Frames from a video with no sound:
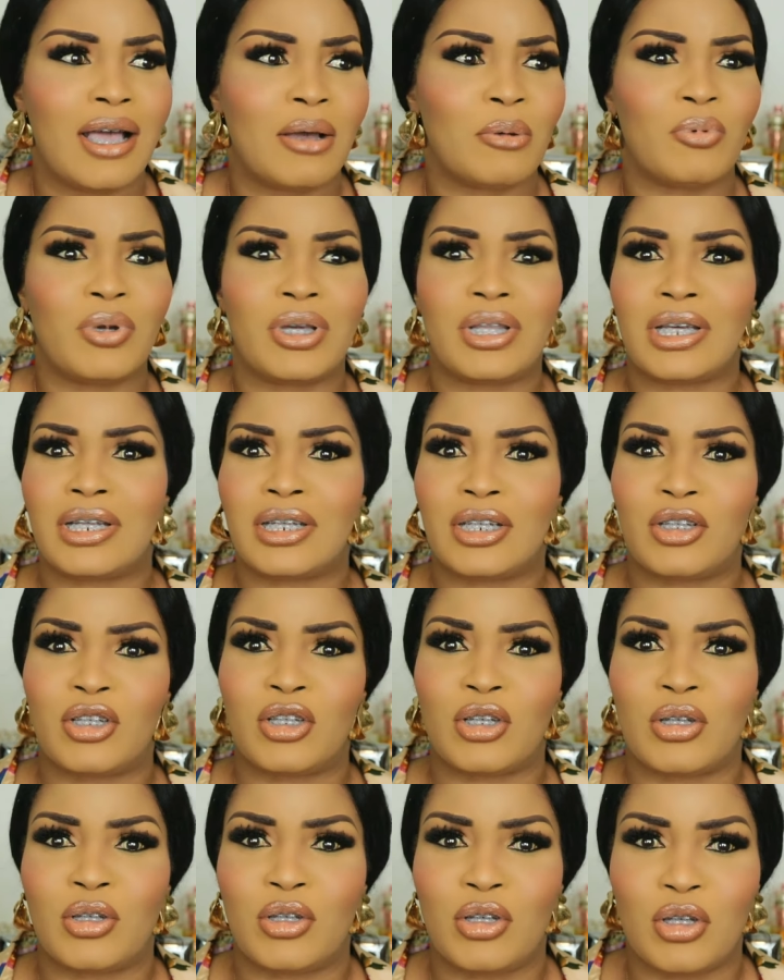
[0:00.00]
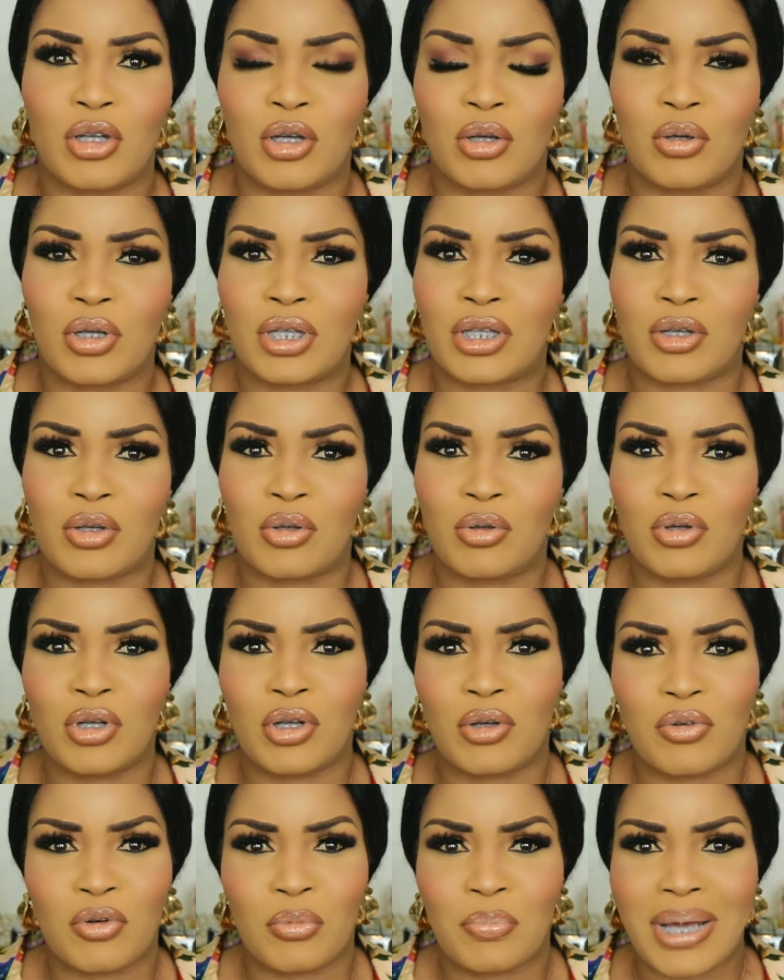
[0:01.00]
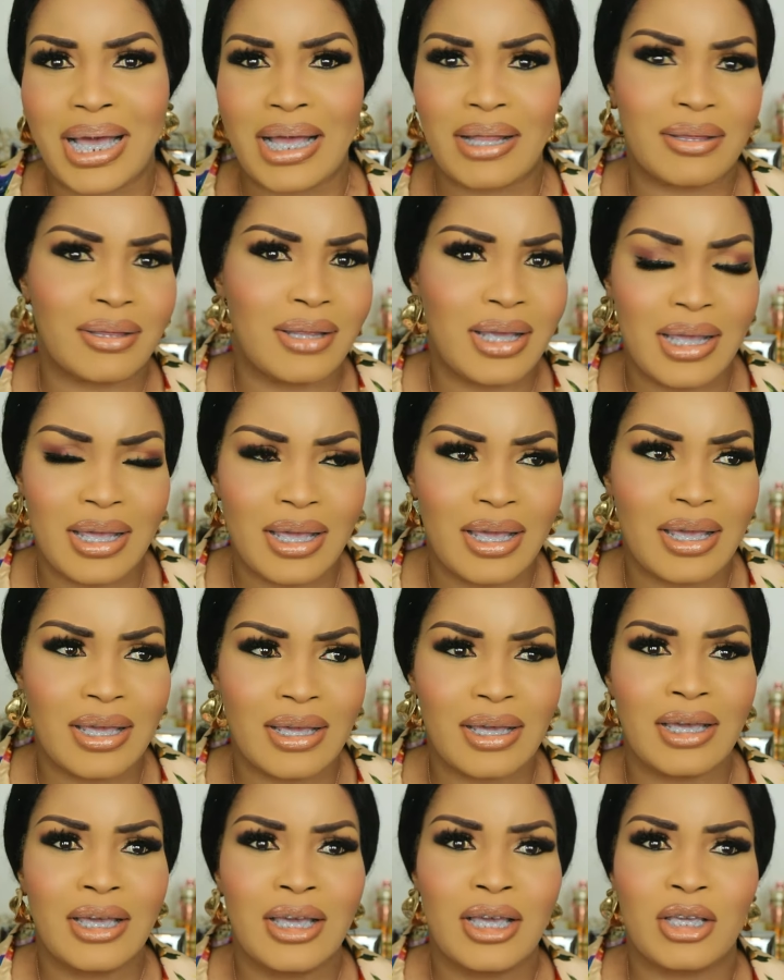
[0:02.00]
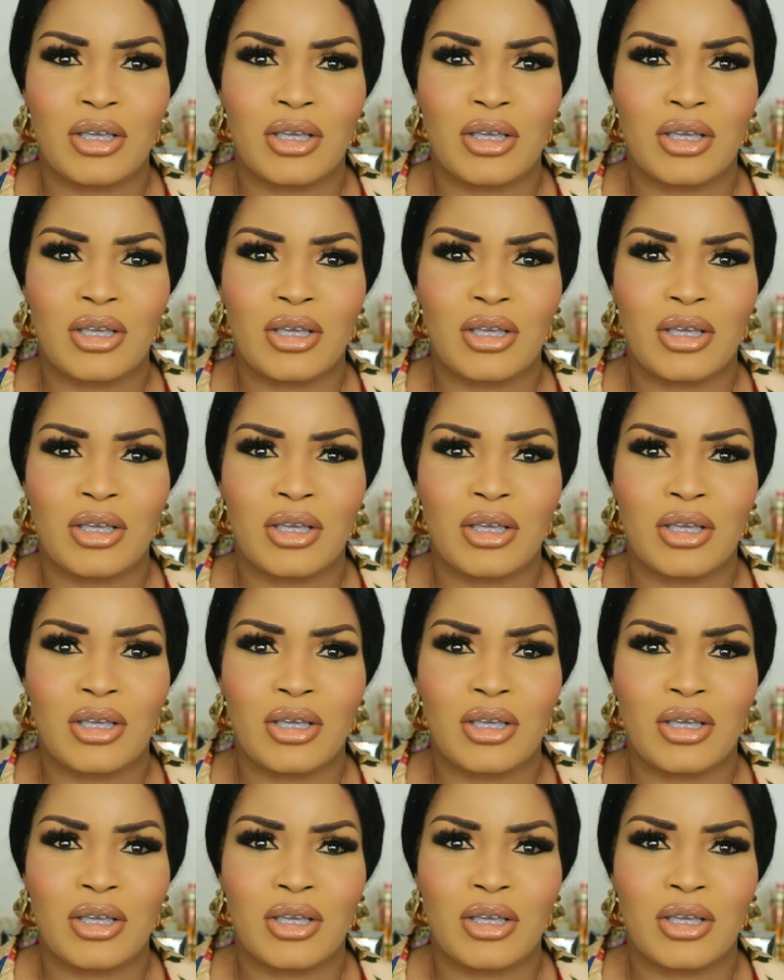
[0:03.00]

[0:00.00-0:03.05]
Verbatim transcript: whether she, you know, it's a good or a bad thing.